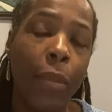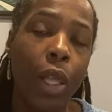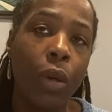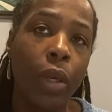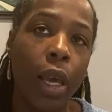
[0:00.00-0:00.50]

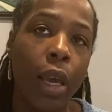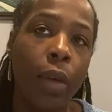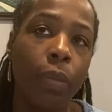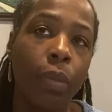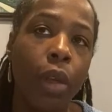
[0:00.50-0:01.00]
Okay?
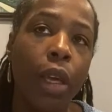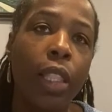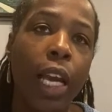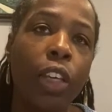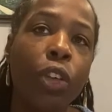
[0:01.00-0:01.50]

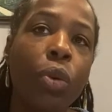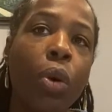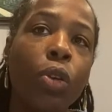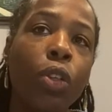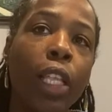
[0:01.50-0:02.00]
That
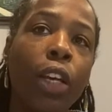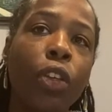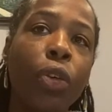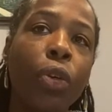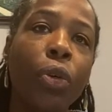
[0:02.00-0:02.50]

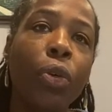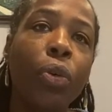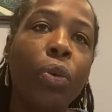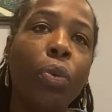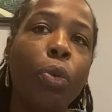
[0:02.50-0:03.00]

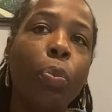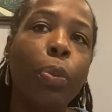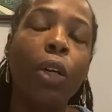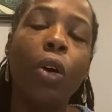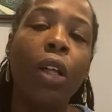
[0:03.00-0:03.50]
you
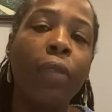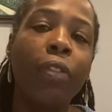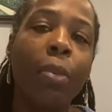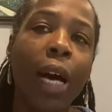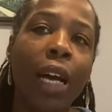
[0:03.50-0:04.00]
put all of
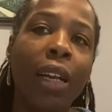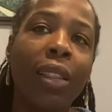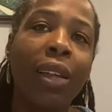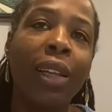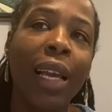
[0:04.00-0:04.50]
them out of
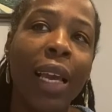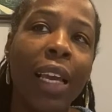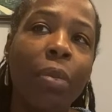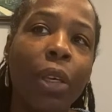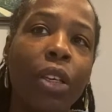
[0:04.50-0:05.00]
the
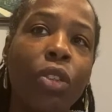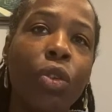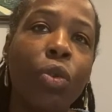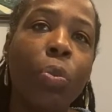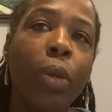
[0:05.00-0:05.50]
land because
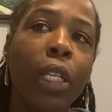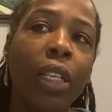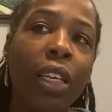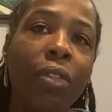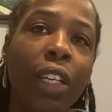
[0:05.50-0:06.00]
you
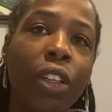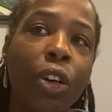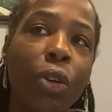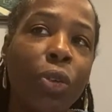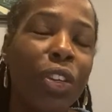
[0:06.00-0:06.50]
believe and
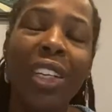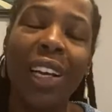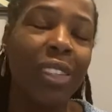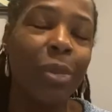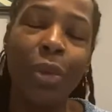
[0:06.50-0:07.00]
know you're
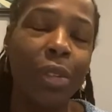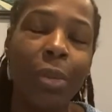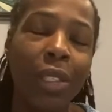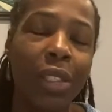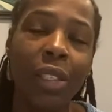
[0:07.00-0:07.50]
not supposed to
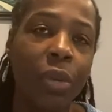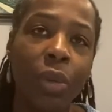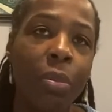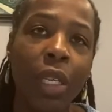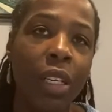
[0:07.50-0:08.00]
be dealing
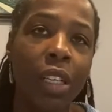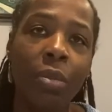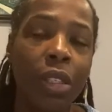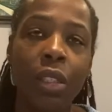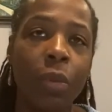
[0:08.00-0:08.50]
with mediums
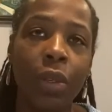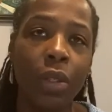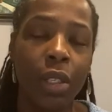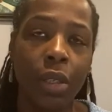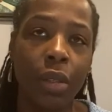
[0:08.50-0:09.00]
and
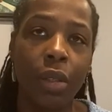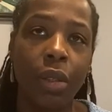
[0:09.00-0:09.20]
spiritists.